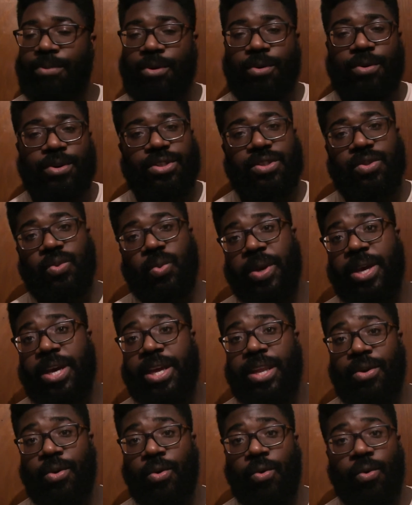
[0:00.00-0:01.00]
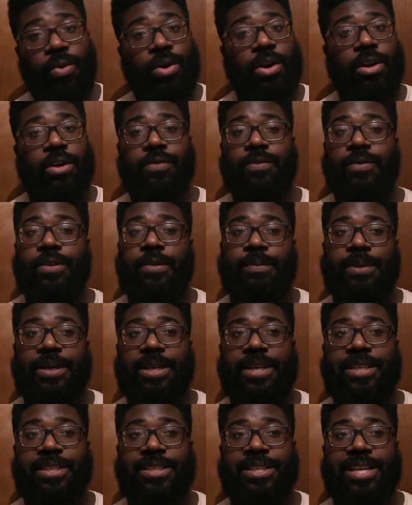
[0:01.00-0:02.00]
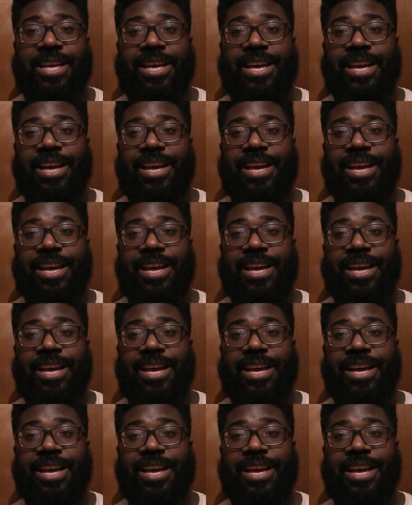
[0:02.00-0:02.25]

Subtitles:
ball was swinging all over the place.